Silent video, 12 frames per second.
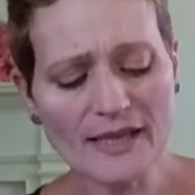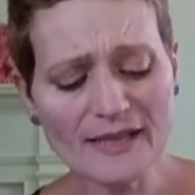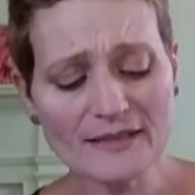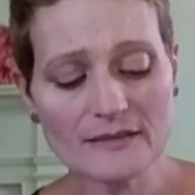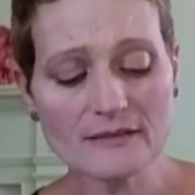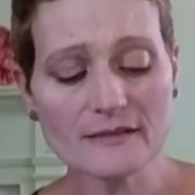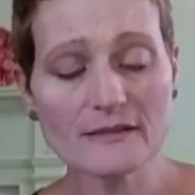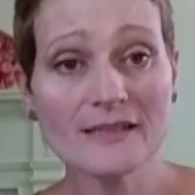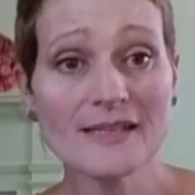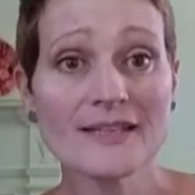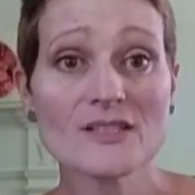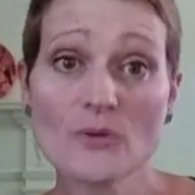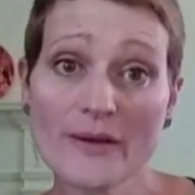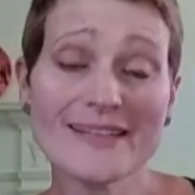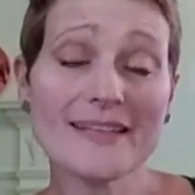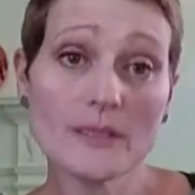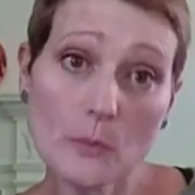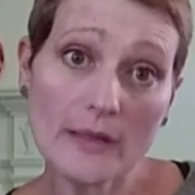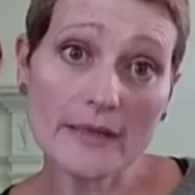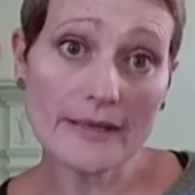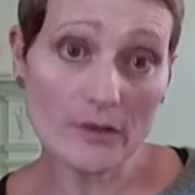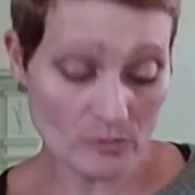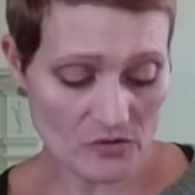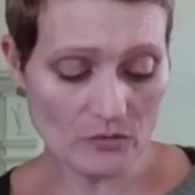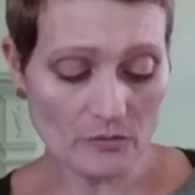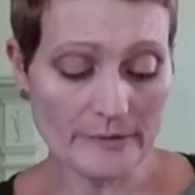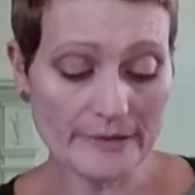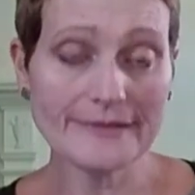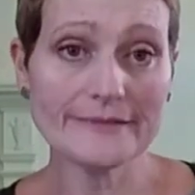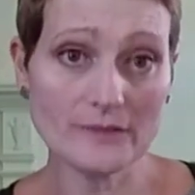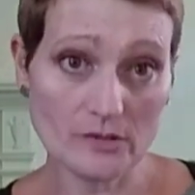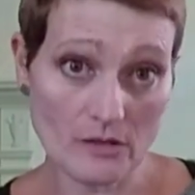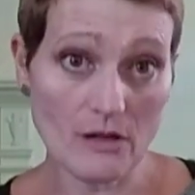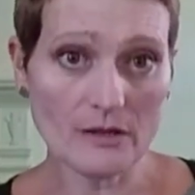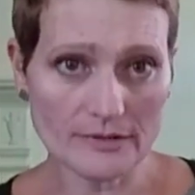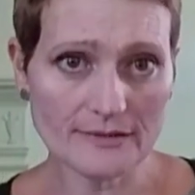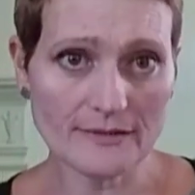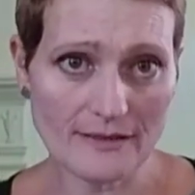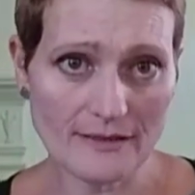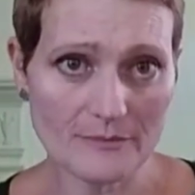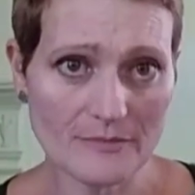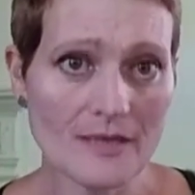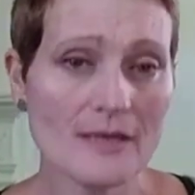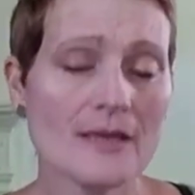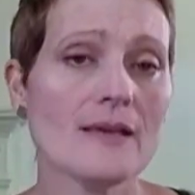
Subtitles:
And so I knit while I homeschool, but not all the time.